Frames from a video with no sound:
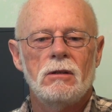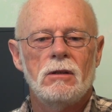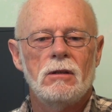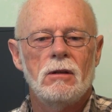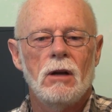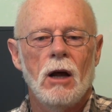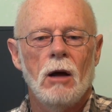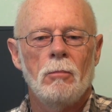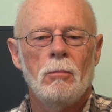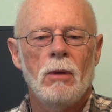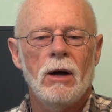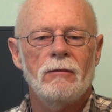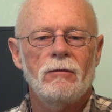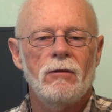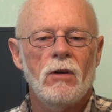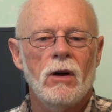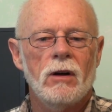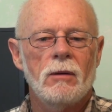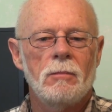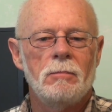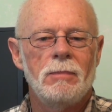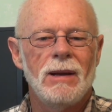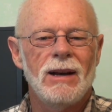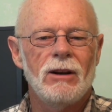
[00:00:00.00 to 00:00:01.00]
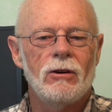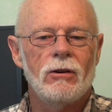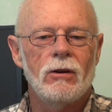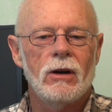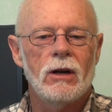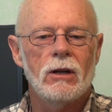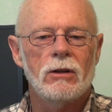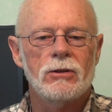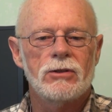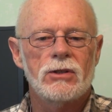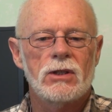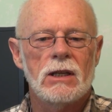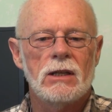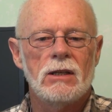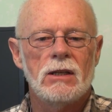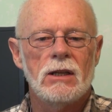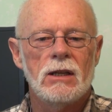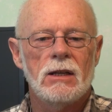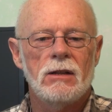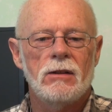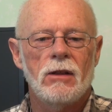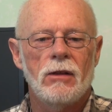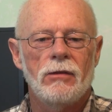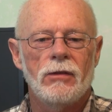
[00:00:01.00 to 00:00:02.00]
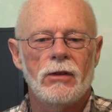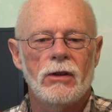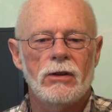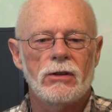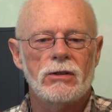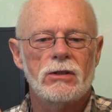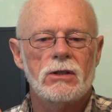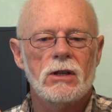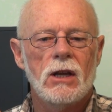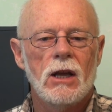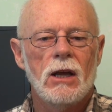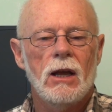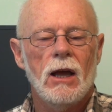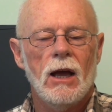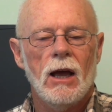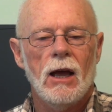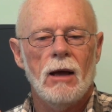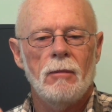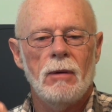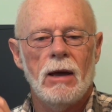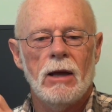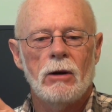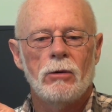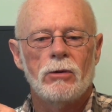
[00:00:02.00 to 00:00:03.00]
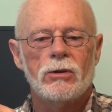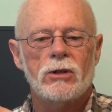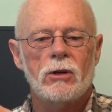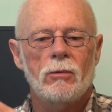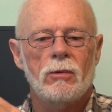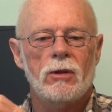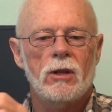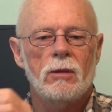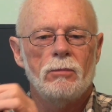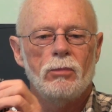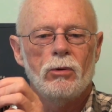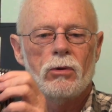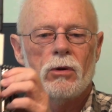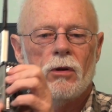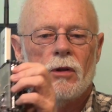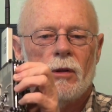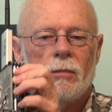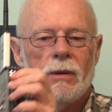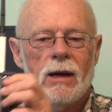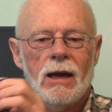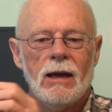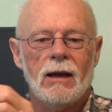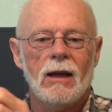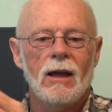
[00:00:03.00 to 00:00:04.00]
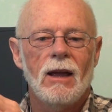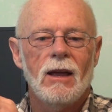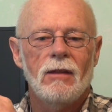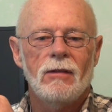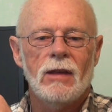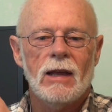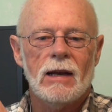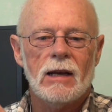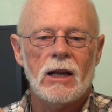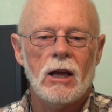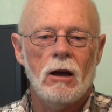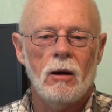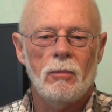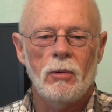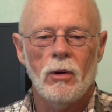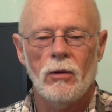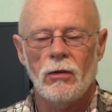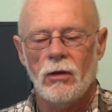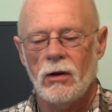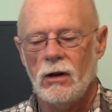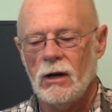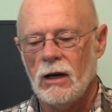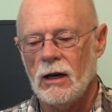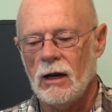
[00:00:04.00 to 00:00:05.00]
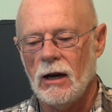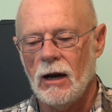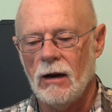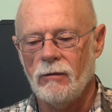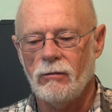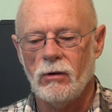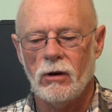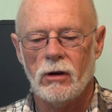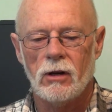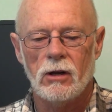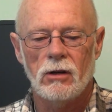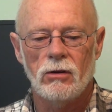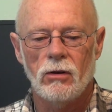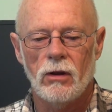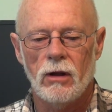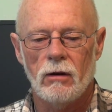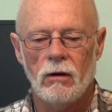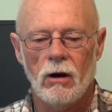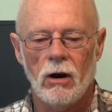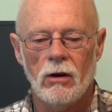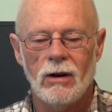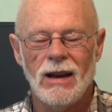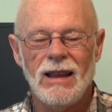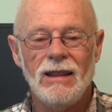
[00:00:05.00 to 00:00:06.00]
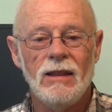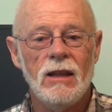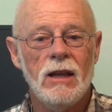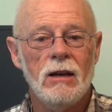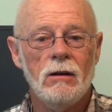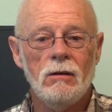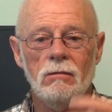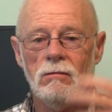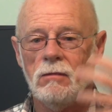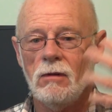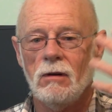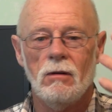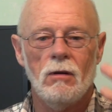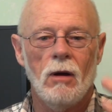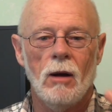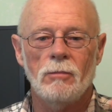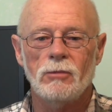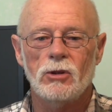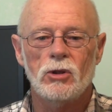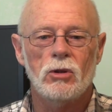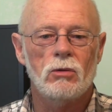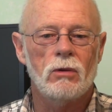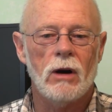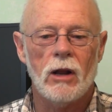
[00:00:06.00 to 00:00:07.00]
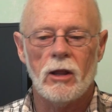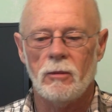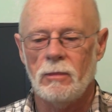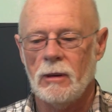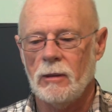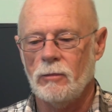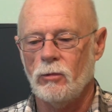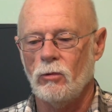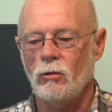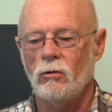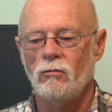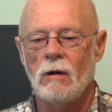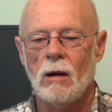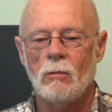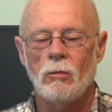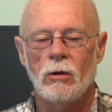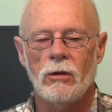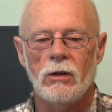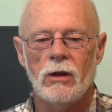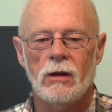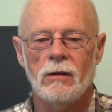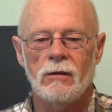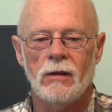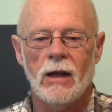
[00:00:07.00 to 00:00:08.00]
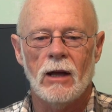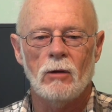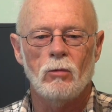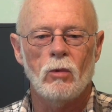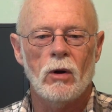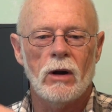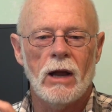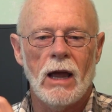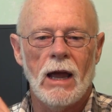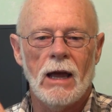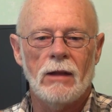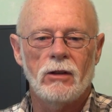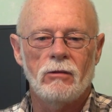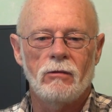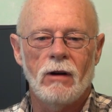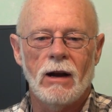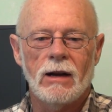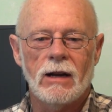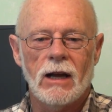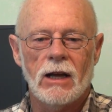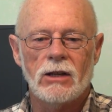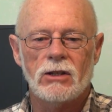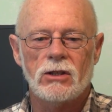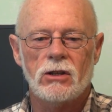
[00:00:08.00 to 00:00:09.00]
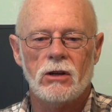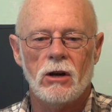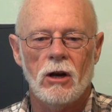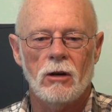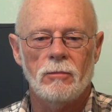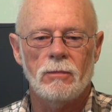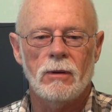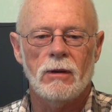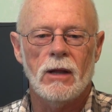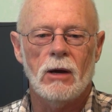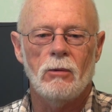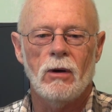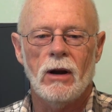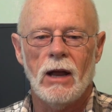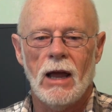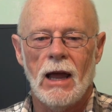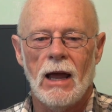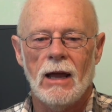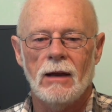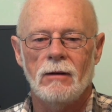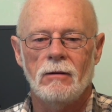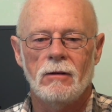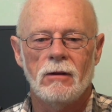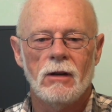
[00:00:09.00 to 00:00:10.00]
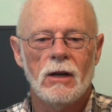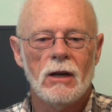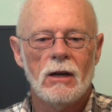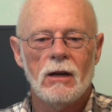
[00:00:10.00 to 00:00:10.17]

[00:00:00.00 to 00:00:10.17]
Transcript: I might find a better LCD than this, and also with the board on the back. That'll go up on the net, everyone can do their own, and then I'm sure other people will run with it, and they'll want to add the radar scope, and they want to add